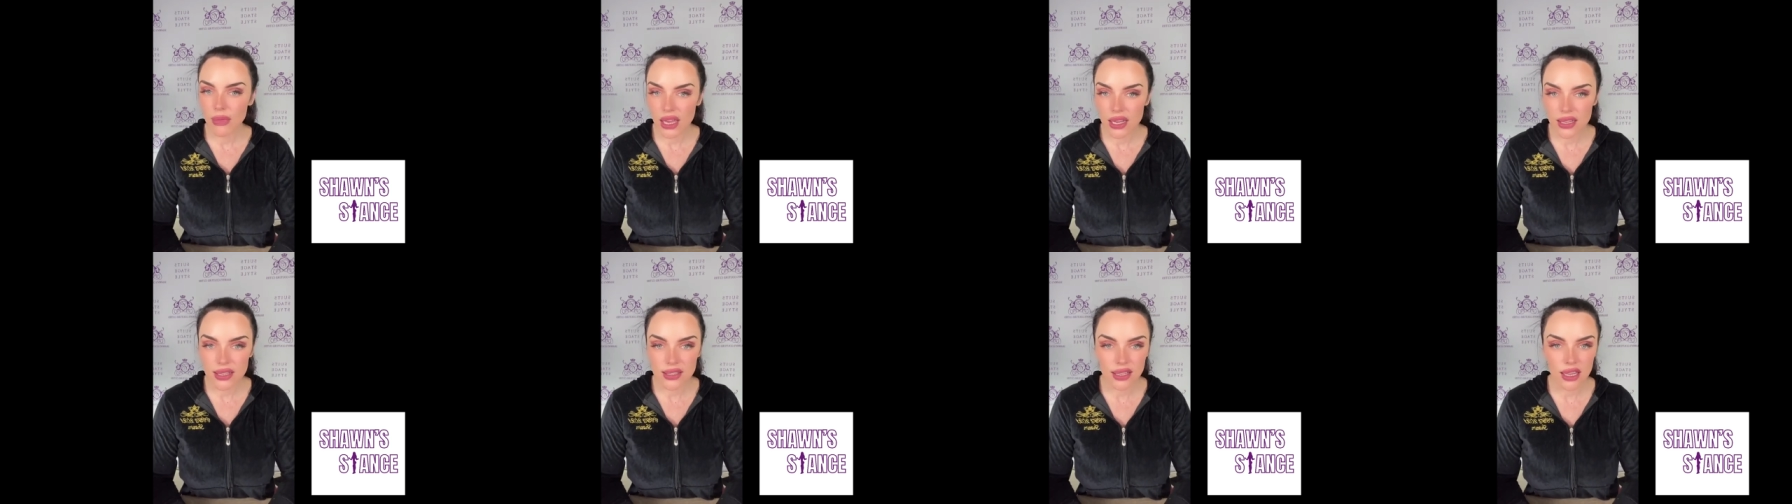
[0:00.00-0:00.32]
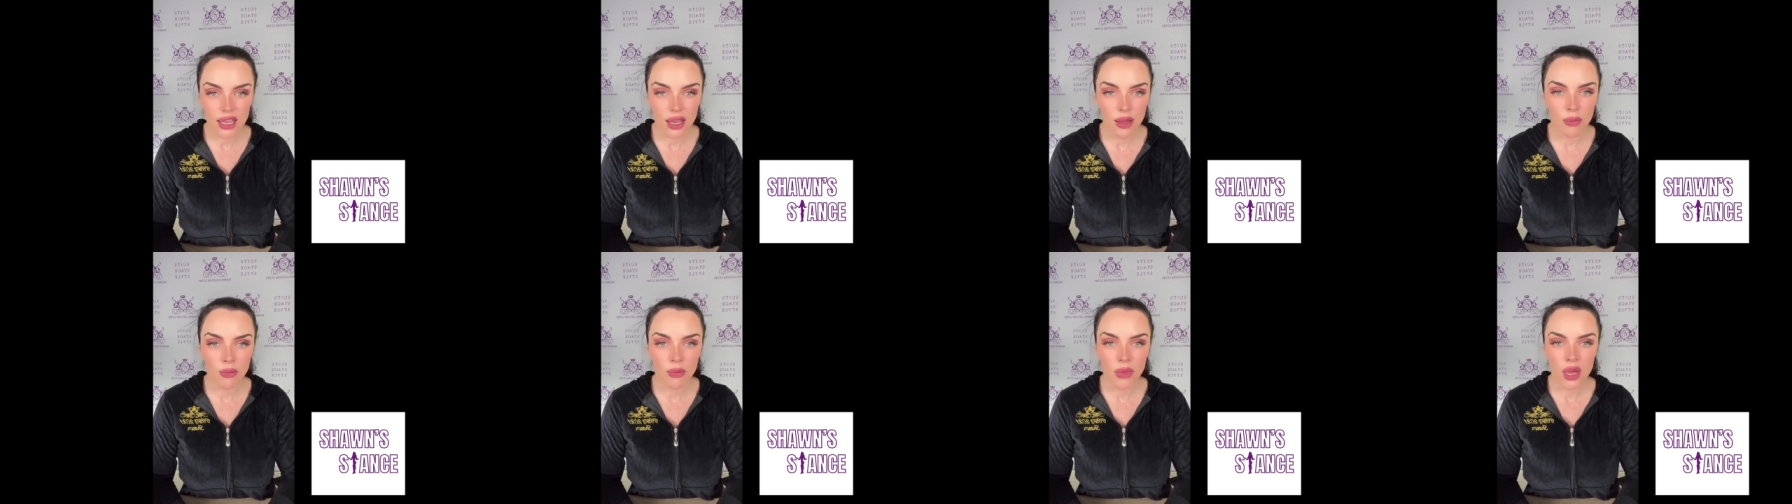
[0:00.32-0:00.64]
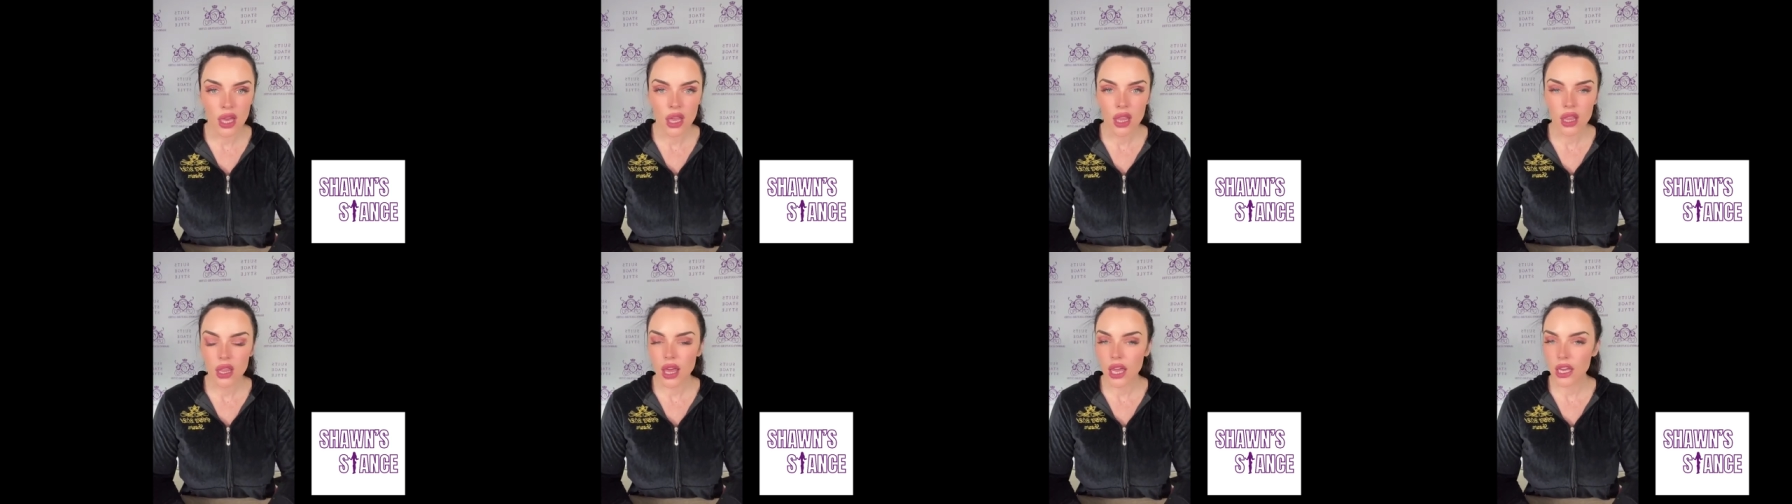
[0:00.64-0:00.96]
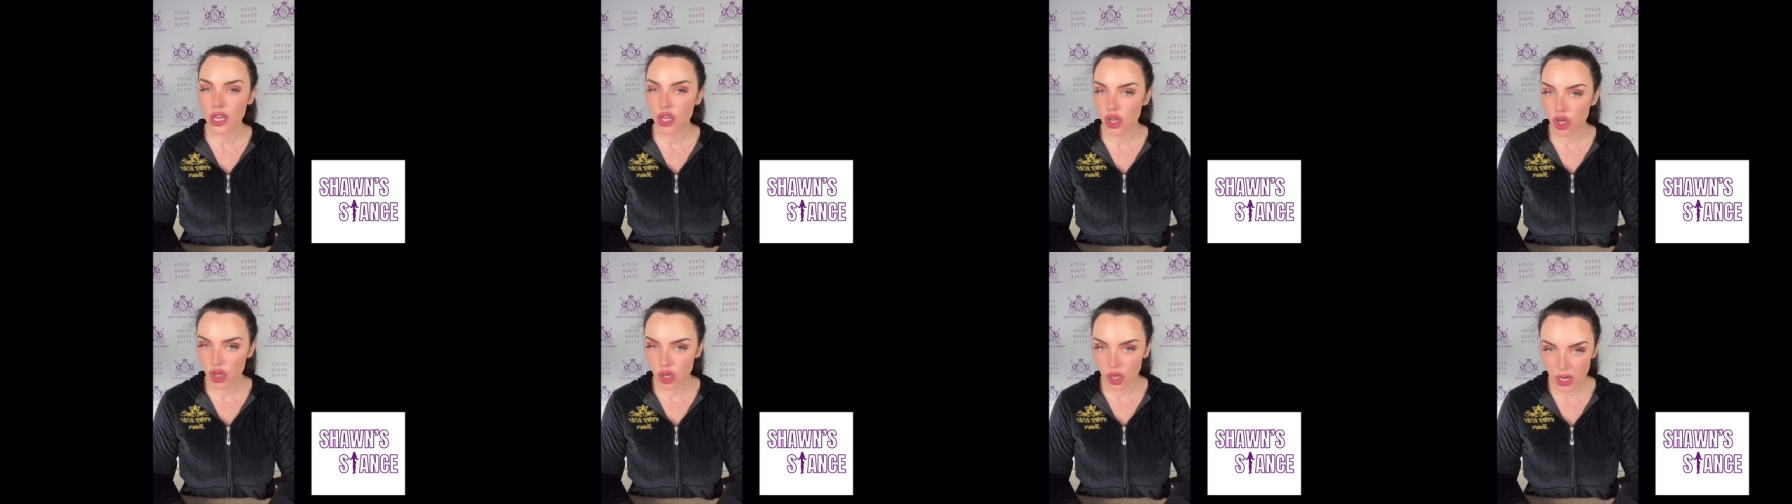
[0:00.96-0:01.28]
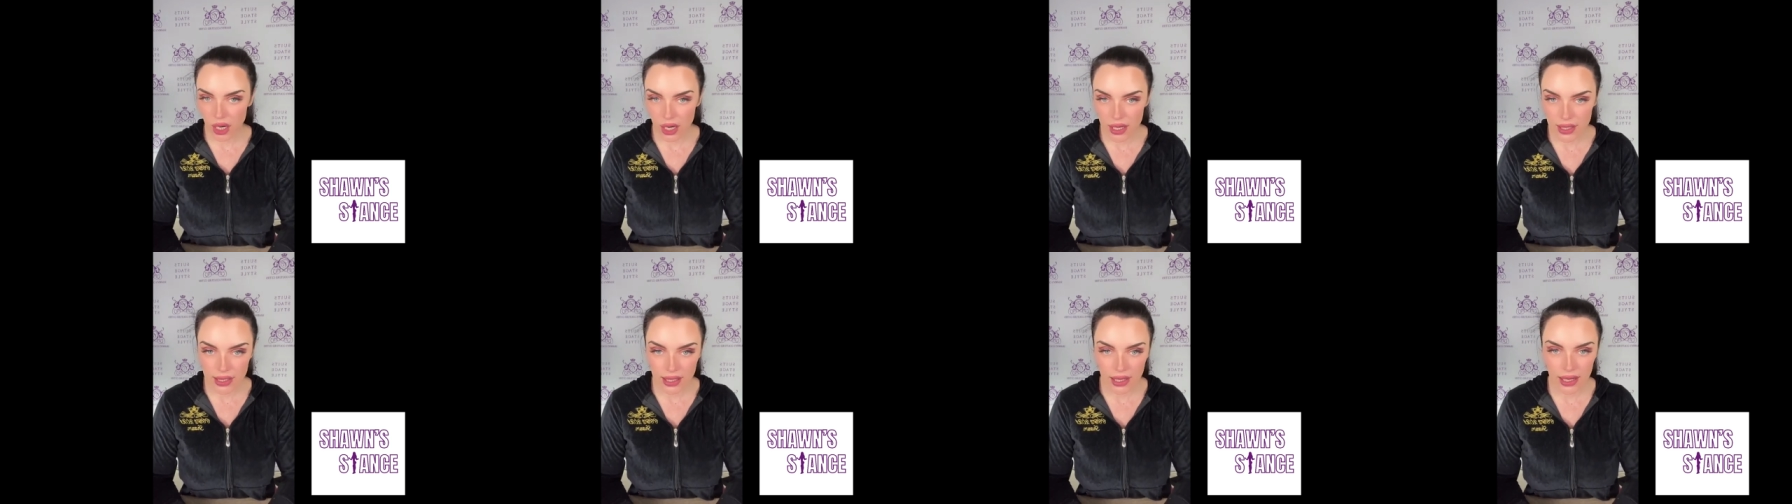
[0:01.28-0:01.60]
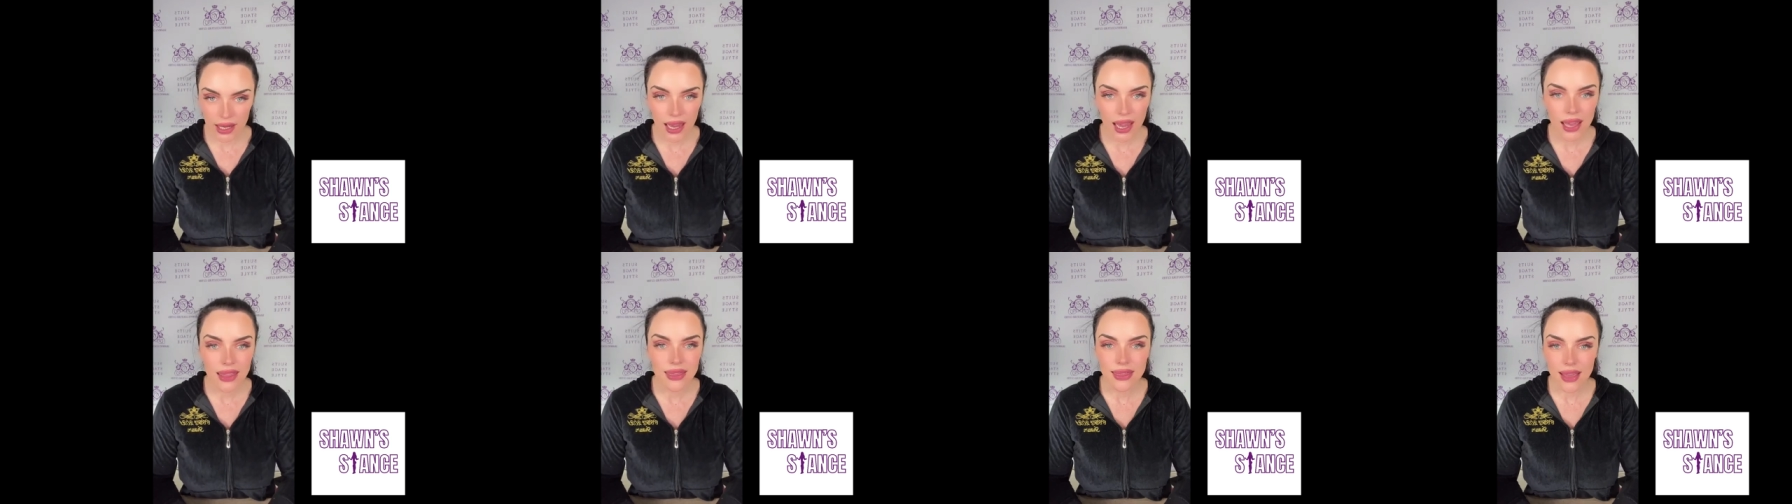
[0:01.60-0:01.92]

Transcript: may seem like you're crazy,